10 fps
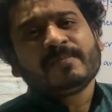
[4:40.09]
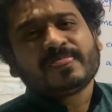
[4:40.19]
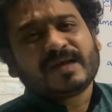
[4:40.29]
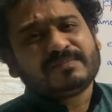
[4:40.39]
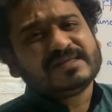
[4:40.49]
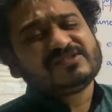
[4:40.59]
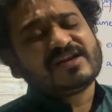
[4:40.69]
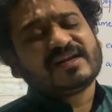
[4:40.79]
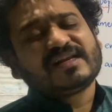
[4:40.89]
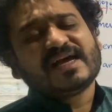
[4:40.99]
That means
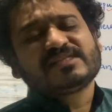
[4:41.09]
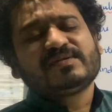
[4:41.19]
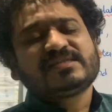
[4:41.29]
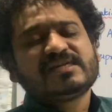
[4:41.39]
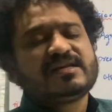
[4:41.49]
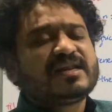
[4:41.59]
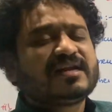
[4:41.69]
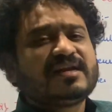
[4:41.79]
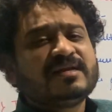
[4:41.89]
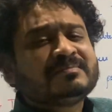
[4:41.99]
directly as well as
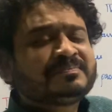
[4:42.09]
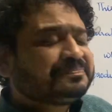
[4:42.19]
indirectly.